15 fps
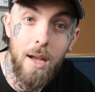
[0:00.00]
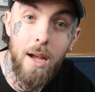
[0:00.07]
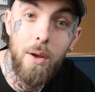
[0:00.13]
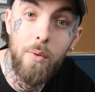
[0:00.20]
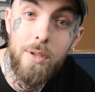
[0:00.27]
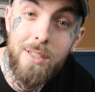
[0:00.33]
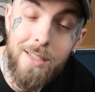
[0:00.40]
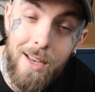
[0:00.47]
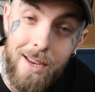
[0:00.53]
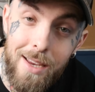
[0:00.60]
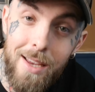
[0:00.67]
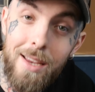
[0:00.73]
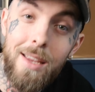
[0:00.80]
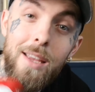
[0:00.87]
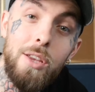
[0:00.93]
I would
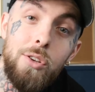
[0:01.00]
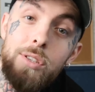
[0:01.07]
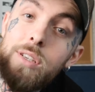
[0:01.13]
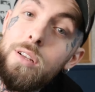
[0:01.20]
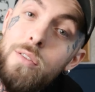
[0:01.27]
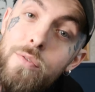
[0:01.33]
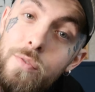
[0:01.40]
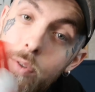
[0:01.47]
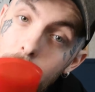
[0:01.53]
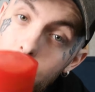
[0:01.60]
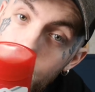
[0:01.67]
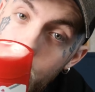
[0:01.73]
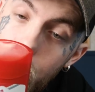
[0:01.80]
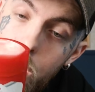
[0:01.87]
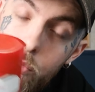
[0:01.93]
say get yourself
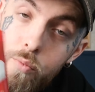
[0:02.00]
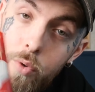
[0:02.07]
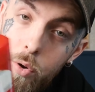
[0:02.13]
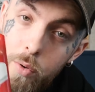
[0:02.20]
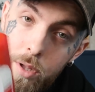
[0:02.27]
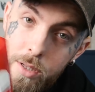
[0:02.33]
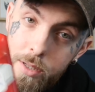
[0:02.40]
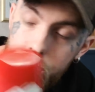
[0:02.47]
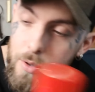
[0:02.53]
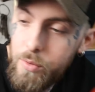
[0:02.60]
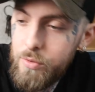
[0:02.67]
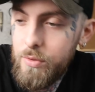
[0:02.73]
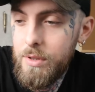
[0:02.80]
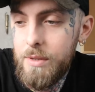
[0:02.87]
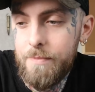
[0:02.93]
a roll-on
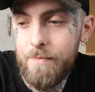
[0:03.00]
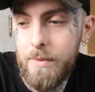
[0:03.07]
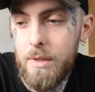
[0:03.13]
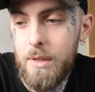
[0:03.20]
deodorant